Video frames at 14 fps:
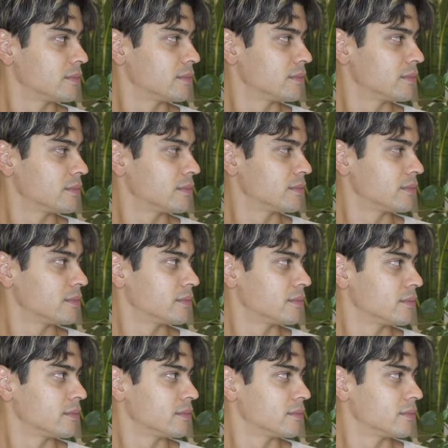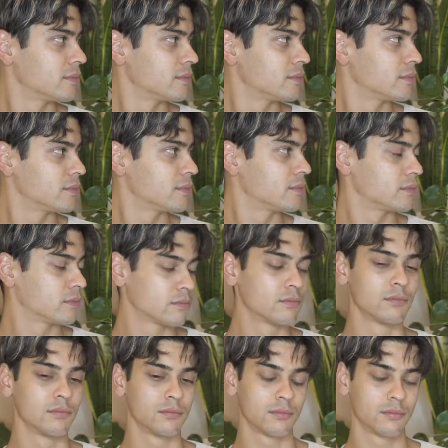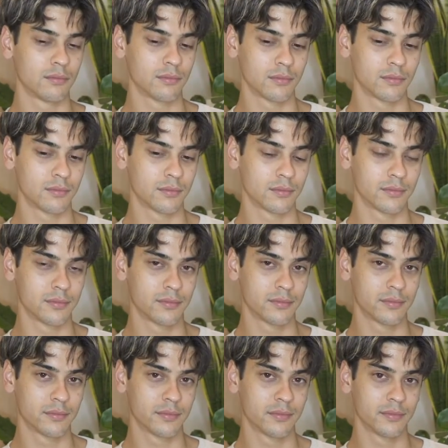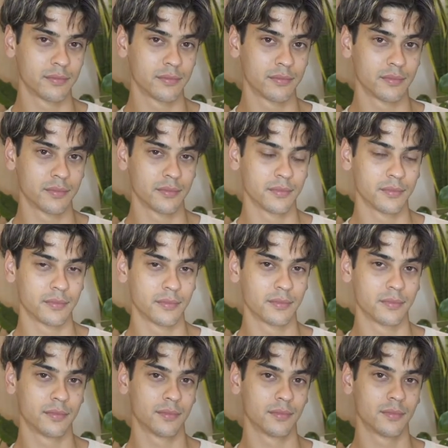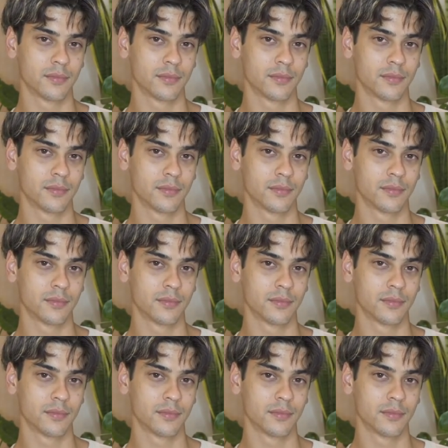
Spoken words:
[no speech]